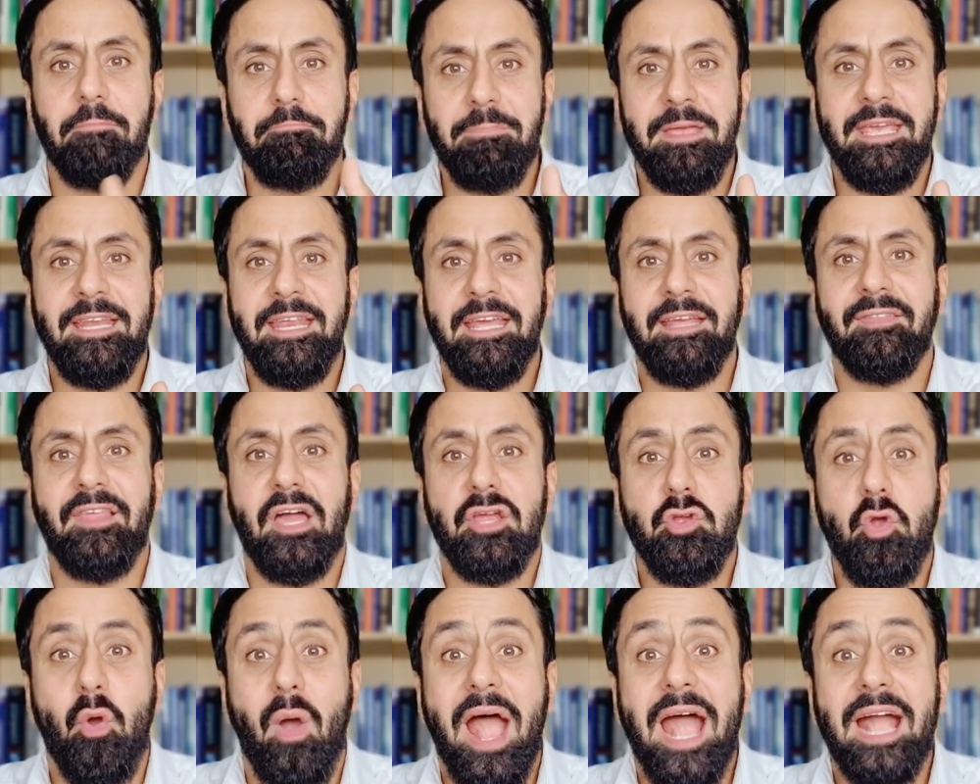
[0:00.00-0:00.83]
meaning
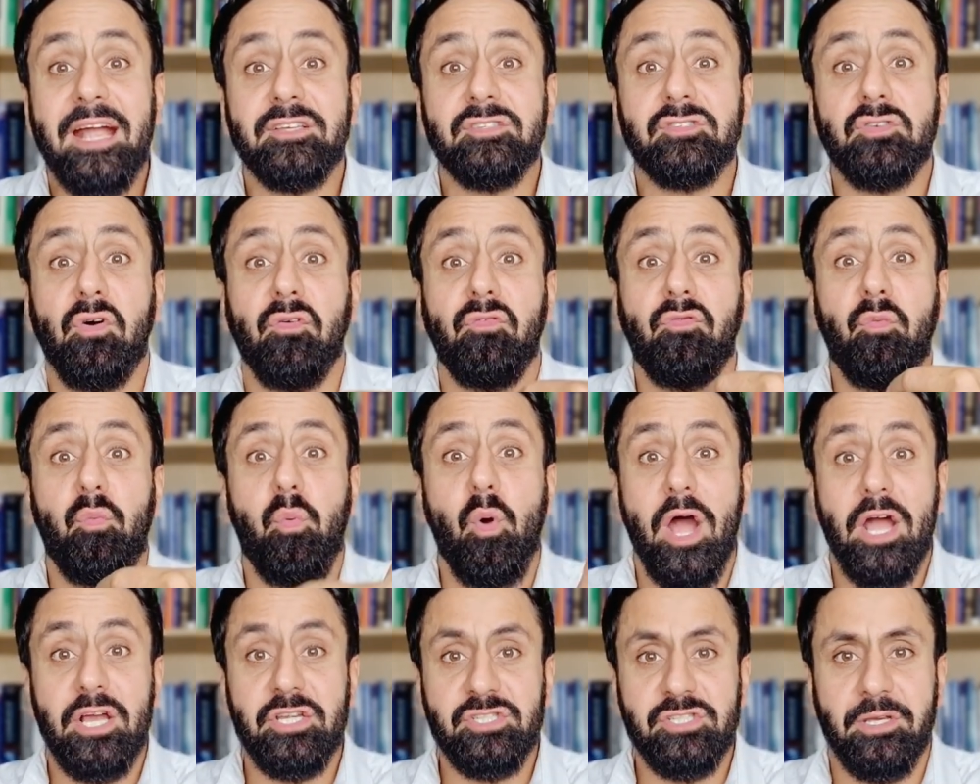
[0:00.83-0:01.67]
that your acts of
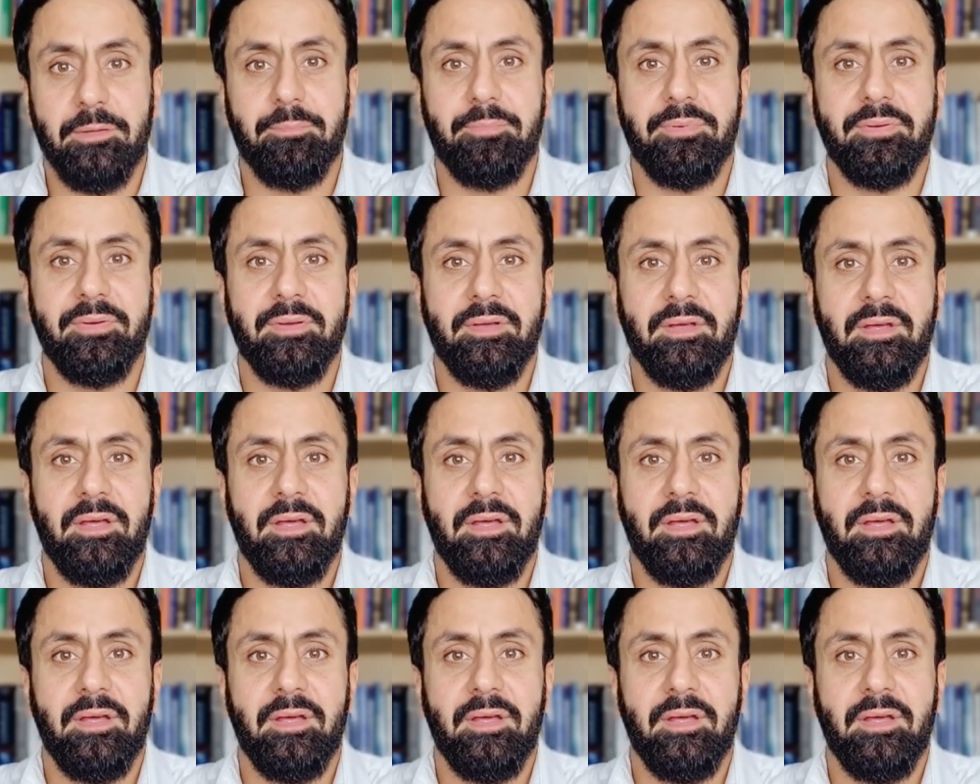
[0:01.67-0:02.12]
worship,